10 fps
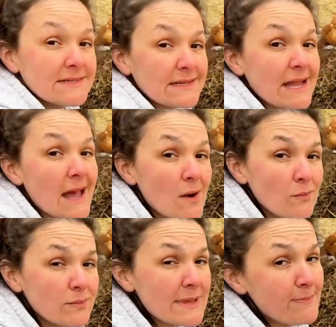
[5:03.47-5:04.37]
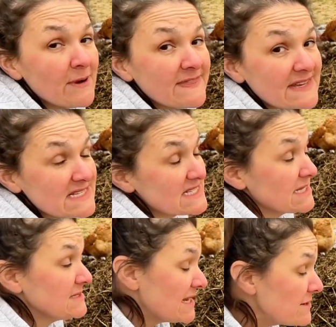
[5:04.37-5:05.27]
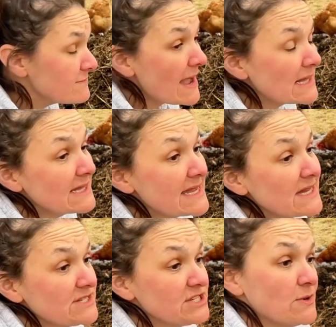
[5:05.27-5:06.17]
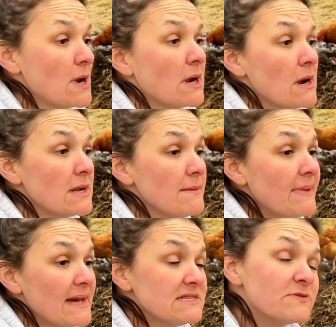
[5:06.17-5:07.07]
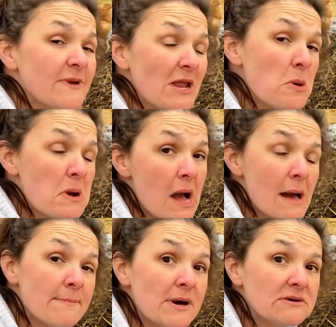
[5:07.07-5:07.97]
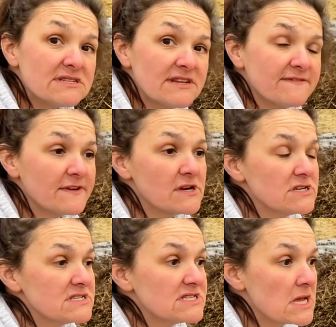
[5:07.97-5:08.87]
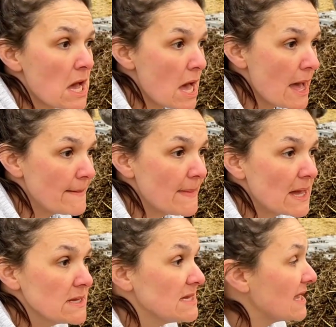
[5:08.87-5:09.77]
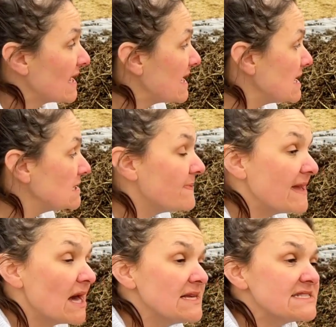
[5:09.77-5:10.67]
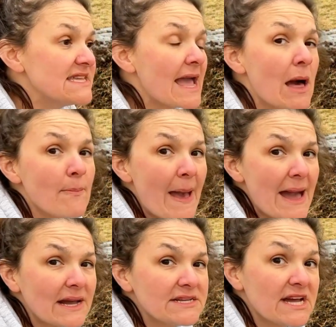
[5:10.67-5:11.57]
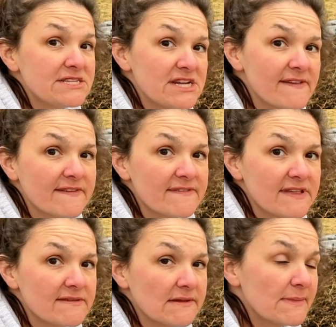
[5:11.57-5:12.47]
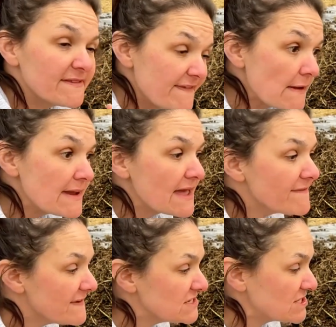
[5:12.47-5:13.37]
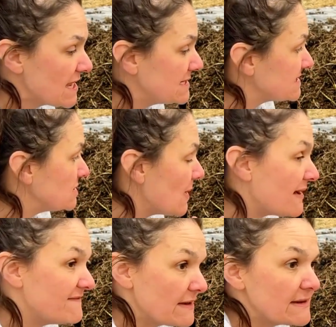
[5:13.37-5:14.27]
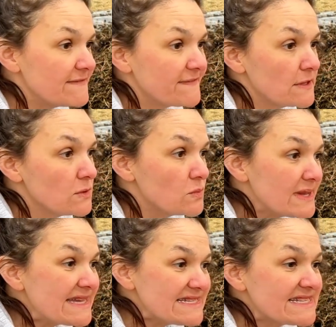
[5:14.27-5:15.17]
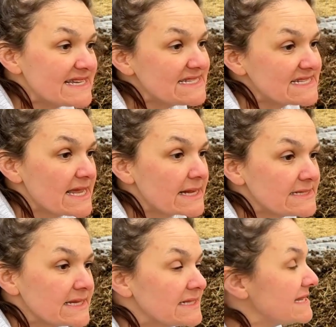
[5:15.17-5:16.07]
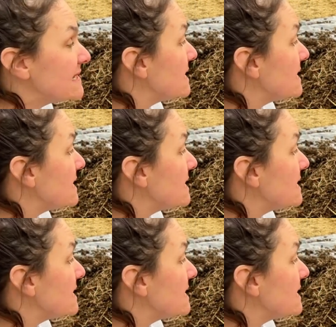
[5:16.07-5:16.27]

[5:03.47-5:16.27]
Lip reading: Now, we put this directly into our garden beds. We don't compost it first. And because the alpaca digestive system is very efficient, you have very few weed seeds technically.